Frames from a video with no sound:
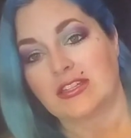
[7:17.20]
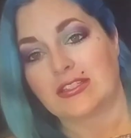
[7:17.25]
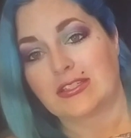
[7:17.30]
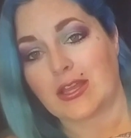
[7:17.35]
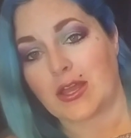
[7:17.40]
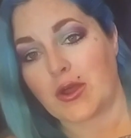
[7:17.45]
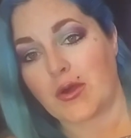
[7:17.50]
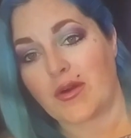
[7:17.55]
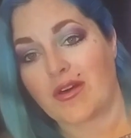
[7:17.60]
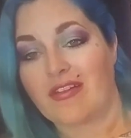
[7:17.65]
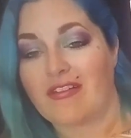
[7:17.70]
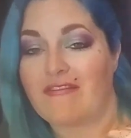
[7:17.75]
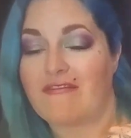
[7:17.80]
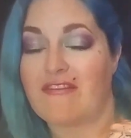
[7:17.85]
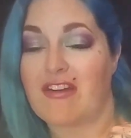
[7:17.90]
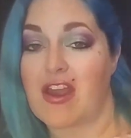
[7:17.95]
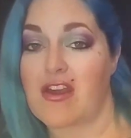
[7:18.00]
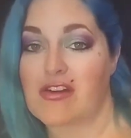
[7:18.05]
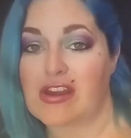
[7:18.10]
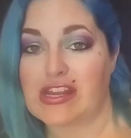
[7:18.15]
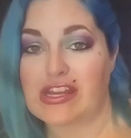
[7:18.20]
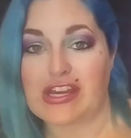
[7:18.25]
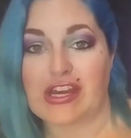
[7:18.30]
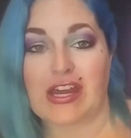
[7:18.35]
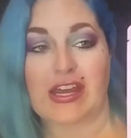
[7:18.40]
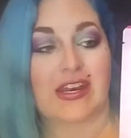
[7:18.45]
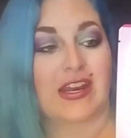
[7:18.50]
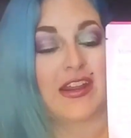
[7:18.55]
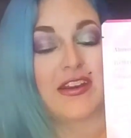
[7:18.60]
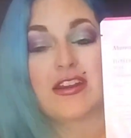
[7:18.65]
So very
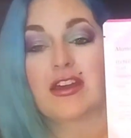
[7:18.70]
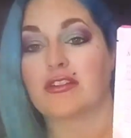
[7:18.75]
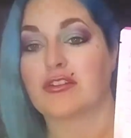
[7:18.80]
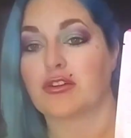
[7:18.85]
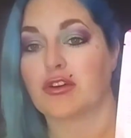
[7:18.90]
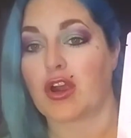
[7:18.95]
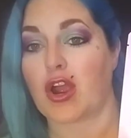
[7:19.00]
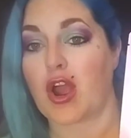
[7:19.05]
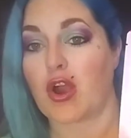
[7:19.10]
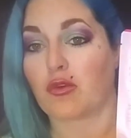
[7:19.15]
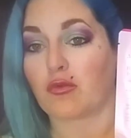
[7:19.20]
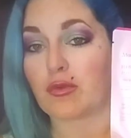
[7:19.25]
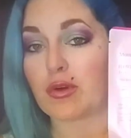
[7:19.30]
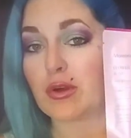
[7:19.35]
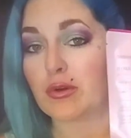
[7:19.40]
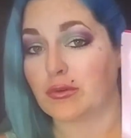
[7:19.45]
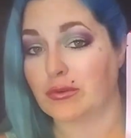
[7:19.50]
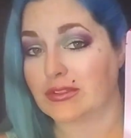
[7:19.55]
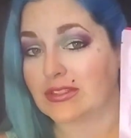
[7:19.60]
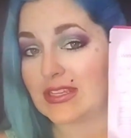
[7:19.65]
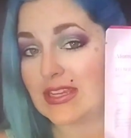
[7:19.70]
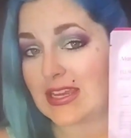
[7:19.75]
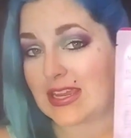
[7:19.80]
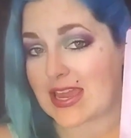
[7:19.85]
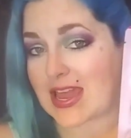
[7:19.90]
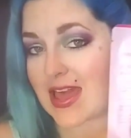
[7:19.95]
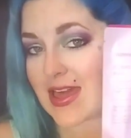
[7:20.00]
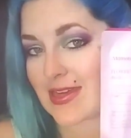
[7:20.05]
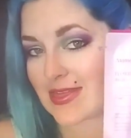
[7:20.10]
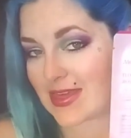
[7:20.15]
good, another
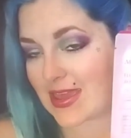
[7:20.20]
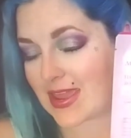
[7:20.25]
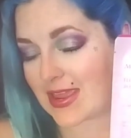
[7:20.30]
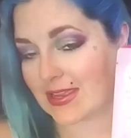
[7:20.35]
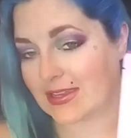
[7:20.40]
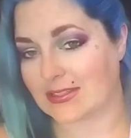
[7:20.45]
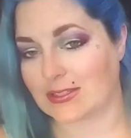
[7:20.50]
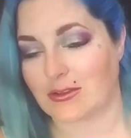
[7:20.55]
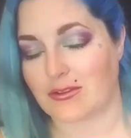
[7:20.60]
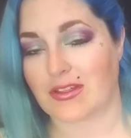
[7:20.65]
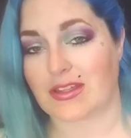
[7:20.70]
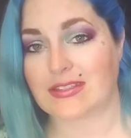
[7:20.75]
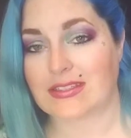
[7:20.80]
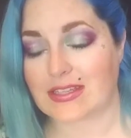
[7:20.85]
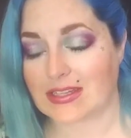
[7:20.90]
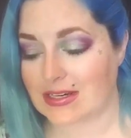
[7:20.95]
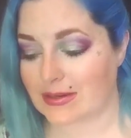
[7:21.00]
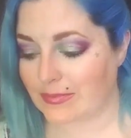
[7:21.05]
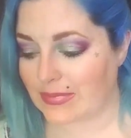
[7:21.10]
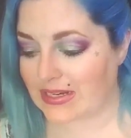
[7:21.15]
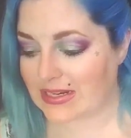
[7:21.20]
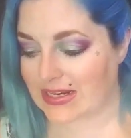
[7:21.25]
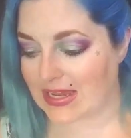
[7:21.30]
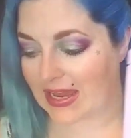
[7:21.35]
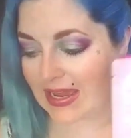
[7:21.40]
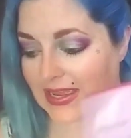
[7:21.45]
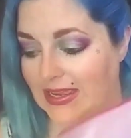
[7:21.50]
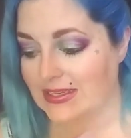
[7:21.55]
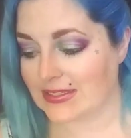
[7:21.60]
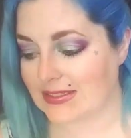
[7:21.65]
rosy thing, so that's gonna be
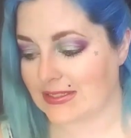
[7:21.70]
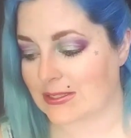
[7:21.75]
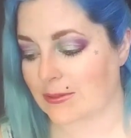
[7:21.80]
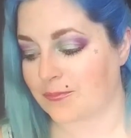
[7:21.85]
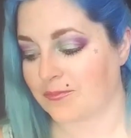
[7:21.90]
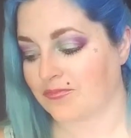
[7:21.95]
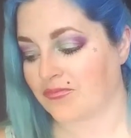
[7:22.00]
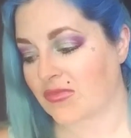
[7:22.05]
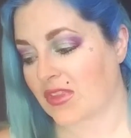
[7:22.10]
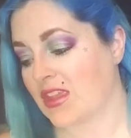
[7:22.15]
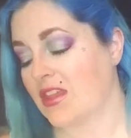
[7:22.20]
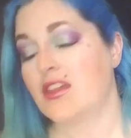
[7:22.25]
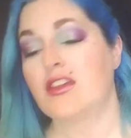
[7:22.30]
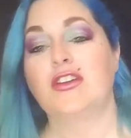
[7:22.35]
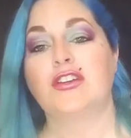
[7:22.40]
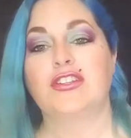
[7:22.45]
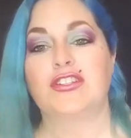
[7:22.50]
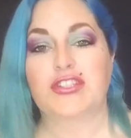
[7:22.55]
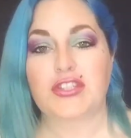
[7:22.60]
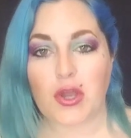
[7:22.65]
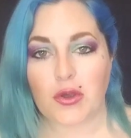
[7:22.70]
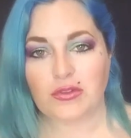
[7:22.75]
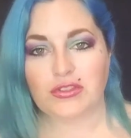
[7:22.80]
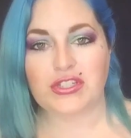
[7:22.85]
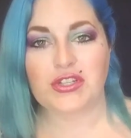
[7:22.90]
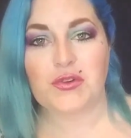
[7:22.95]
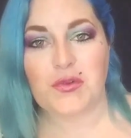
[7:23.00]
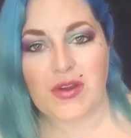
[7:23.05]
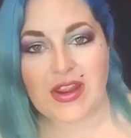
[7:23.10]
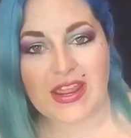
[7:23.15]
nice. So
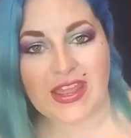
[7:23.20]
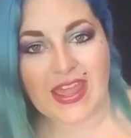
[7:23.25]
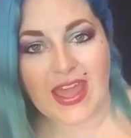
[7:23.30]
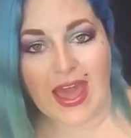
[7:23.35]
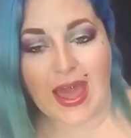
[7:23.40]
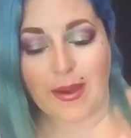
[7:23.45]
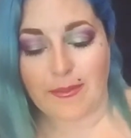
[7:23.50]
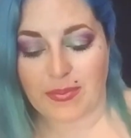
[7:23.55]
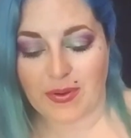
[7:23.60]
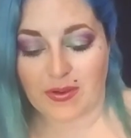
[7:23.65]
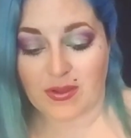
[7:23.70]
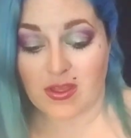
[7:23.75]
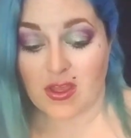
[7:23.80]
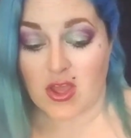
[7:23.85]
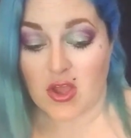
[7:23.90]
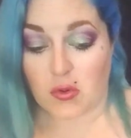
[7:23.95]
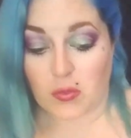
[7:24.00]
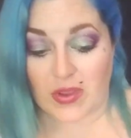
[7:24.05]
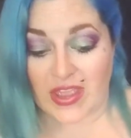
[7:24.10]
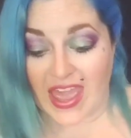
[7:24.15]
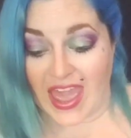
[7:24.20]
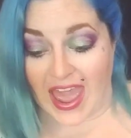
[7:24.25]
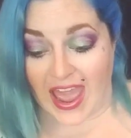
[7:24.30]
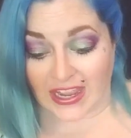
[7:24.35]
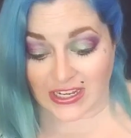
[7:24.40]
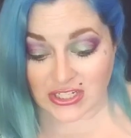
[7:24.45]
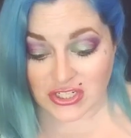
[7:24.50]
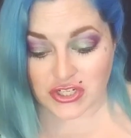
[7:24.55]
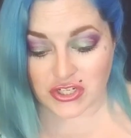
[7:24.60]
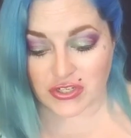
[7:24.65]
to recap, we
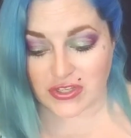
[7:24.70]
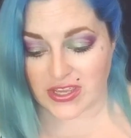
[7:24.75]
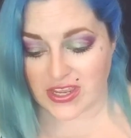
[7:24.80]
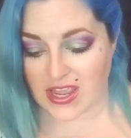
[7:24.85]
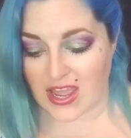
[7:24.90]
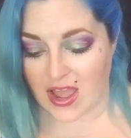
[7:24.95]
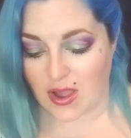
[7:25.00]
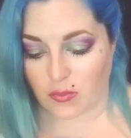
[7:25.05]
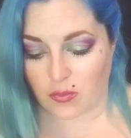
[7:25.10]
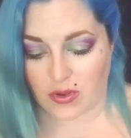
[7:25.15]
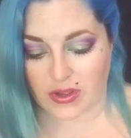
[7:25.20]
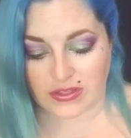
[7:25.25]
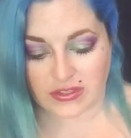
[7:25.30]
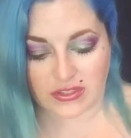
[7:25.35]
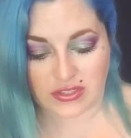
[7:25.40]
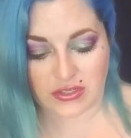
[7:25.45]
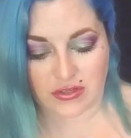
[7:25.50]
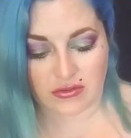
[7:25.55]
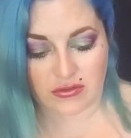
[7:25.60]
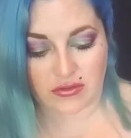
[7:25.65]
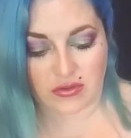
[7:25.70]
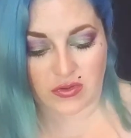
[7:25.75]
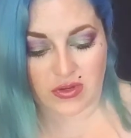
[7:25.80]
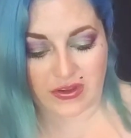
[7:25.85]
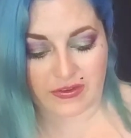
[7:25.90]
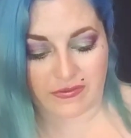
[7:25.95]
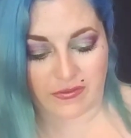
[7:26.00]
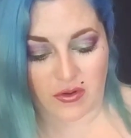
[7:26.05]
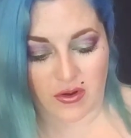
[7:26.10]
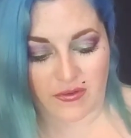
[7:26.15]
actually got 1, 2,
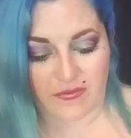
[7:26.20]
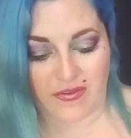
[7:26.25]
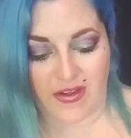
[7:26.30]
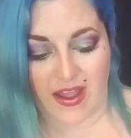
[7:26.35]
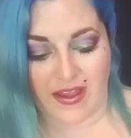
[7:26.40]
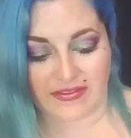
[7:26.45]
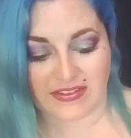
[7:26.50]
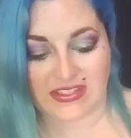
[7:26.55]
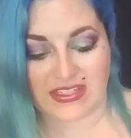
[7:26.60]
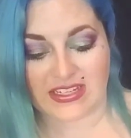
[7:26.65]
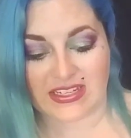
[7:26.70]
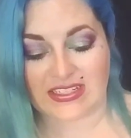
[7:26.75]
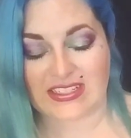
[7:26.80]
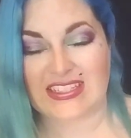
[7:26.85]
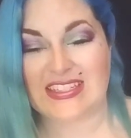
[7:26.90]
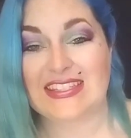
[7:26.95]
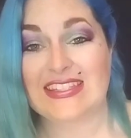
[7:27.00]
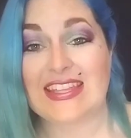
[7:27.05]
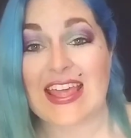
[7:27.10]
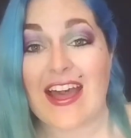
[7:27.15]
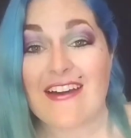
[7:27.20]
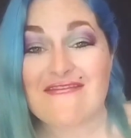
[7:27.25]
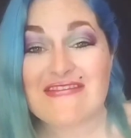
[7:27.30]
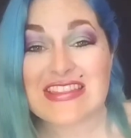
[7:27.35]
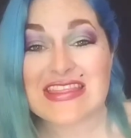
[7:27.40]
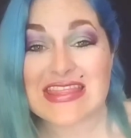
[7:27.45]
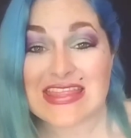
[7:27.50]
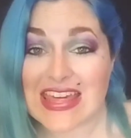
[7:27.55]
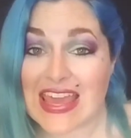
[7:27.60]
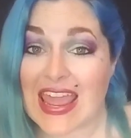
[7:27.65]
3, 4, 5, 6,
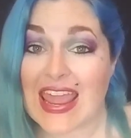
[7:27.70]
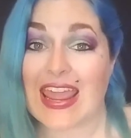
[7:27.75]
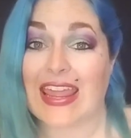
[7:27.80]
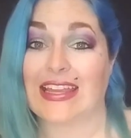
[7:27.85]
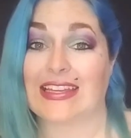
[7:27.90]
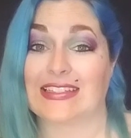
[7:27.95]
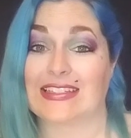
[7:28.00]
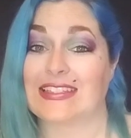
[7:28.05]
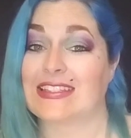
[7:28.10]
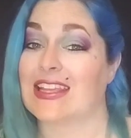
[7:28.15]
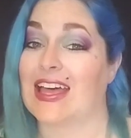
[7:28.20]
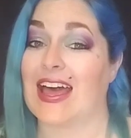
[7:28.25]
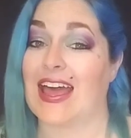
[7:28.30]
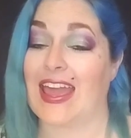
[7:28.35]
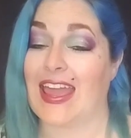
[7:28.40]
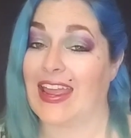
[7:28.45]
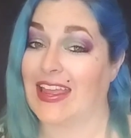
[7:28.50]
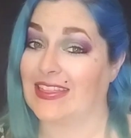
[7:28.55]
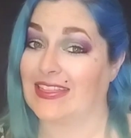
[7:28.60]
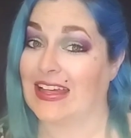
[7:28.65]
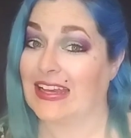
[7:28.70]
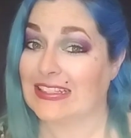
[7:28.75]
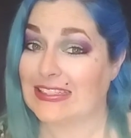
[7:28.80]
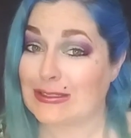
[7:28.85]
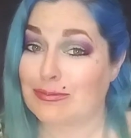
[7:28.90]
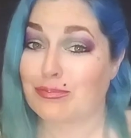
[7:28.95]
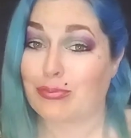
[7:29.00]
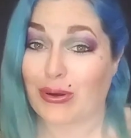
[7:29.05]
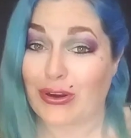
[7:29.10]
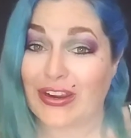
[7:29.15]
7 things. Like, that's
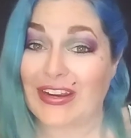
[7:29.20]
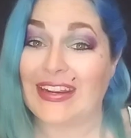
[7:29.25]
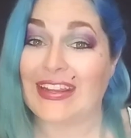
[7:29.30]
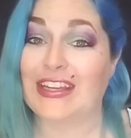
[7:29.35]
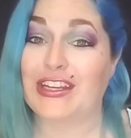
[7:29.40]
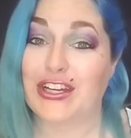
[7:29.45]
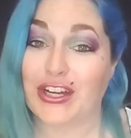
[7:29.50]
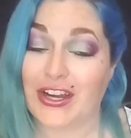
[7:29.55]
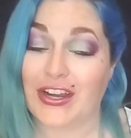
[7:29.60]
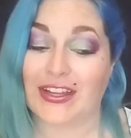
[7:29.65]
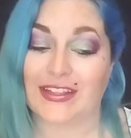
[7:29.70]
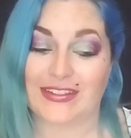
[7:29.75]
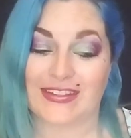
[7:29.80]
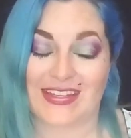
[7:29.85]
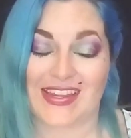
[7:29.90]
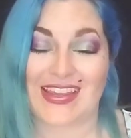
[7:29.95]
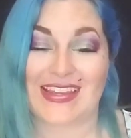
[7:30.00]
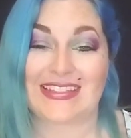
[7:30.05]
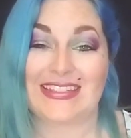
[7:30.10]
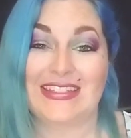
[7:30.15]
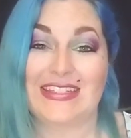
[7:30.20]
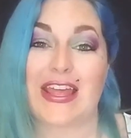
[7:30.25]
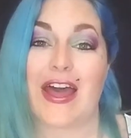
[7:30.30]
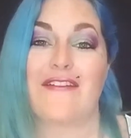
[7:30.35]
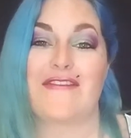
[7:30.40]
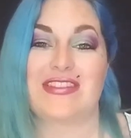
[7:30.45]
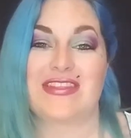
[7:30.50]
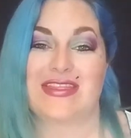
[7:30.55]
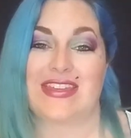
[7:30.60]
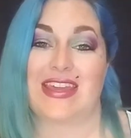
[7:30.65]
pretty good to get
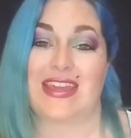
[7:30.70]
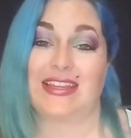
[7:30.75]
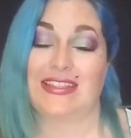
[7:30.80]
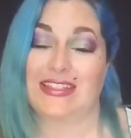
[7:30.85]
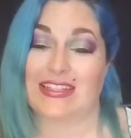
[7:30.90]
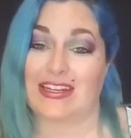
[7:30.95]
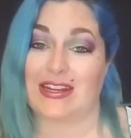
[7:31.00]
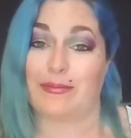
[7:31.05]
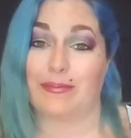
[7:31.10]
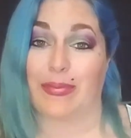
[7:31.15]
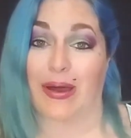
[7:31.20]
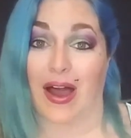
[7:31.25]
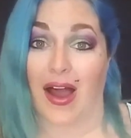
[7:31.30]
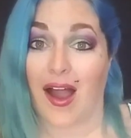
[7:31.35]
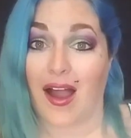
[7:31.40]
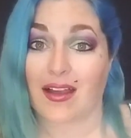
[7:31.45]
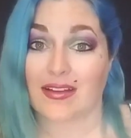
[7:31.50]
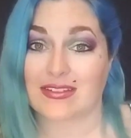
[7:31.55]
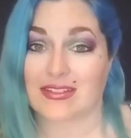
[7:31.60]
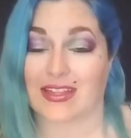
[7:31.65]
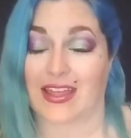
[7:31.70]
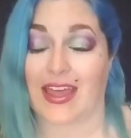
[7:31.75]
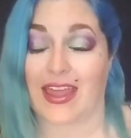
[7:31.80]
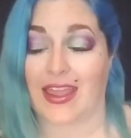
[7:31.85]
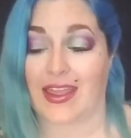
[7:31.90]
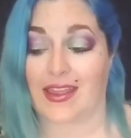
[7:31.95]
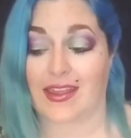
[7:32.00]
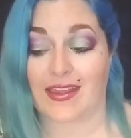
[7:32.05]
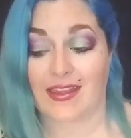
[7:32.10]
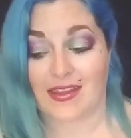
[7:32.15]
7 things in a box.
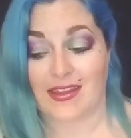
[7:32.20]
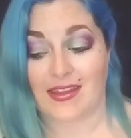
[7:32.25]
Like,